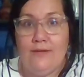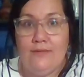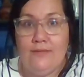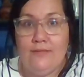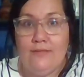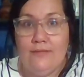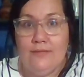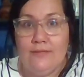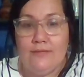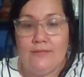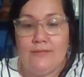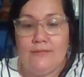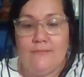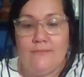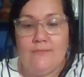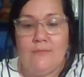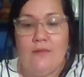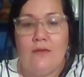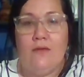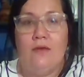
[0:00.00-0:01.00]
in the dirt.
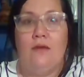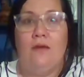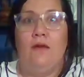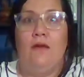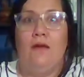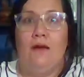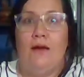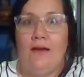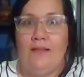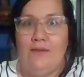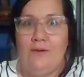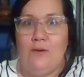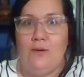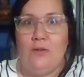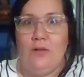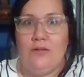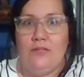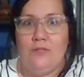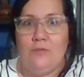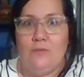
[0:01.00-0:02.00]
There are
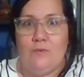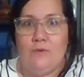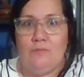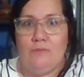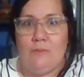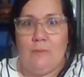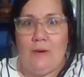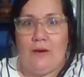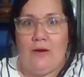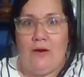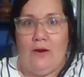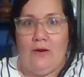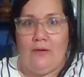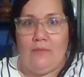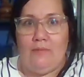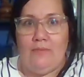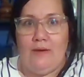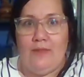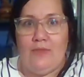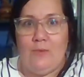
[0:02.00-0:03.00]
lots of worms in my
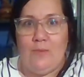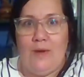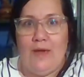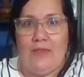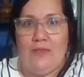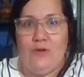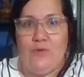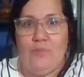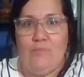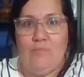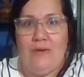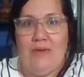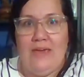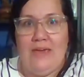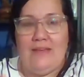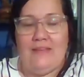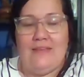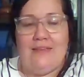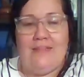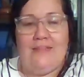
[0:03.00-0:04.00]
garden, by the way. They're big.
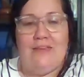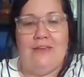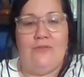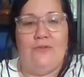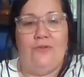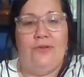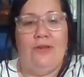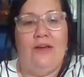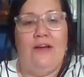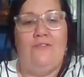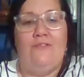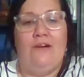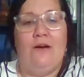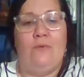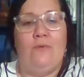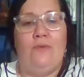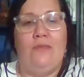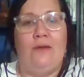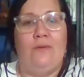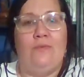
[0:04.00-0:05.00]
Like the other day, I found
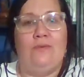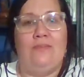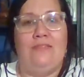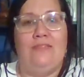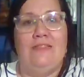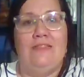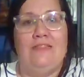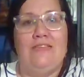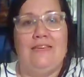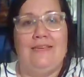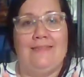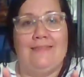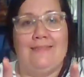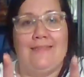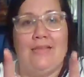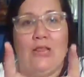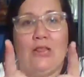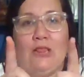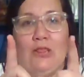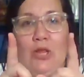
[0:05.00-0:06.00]
one that was this
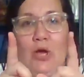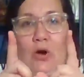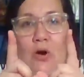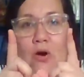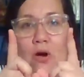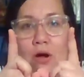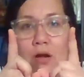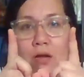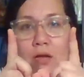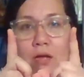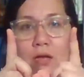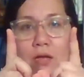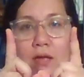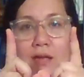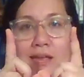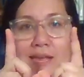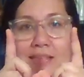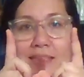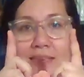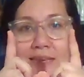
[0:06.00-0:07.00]
long.
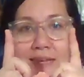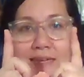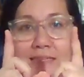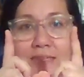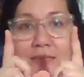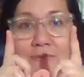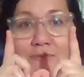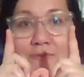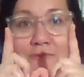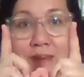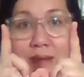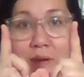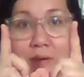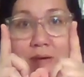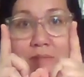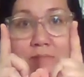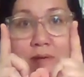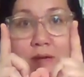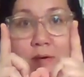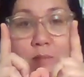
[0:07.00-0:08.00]
That is a very
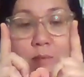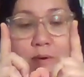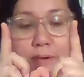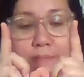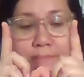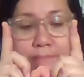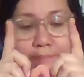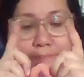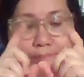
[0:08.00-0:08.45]
big worm.